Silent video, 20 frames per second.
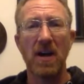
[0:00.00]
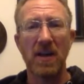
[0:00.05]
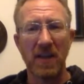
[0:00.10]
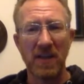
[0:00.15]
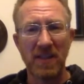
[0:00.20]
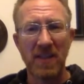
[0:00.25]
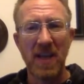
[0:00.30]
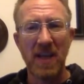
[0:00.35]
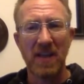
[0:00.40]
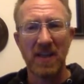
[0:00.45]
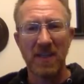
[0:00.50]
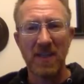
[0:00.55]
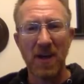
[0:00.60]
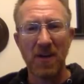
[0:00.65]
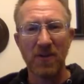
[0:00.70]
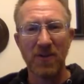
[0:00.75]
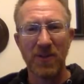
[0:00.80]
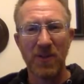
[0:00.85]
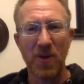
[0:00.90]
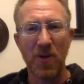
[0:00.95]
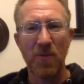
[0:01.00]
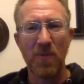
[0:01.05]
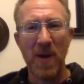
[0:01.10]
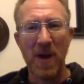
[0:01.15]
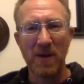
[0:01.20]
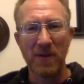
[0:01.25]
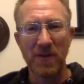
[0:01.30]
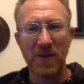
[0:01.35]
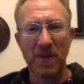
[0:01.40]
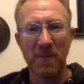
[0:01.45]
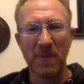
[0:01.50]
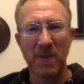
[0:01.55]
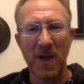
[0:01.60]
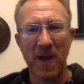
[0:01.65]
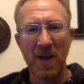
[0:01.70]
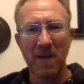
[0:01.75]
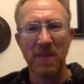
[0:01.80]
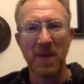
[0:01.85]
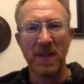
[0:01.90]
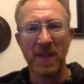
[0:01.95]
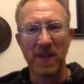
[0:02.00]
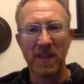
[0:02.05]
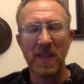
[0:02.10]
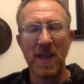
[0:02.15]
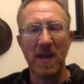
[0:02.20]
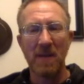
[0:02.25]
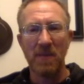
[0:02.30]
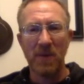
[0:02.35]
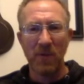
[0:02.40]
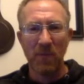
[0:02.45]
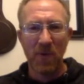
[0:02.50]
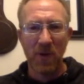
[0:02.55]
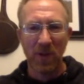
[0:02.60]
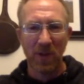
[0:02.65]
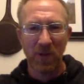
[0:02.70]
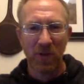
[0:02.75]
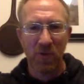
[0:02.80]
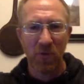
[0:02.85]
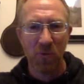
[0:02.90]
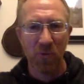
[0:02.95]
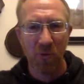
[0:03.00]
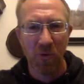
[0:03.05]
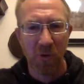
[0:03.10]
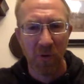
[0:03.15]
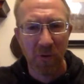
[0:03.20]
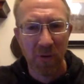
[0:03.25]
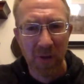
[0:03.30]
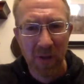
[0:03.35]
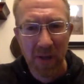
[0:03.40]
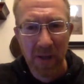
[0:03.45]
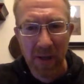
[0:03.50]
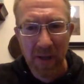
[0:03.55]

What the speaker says: and take a telescope out sometime. I think that'd be really cool.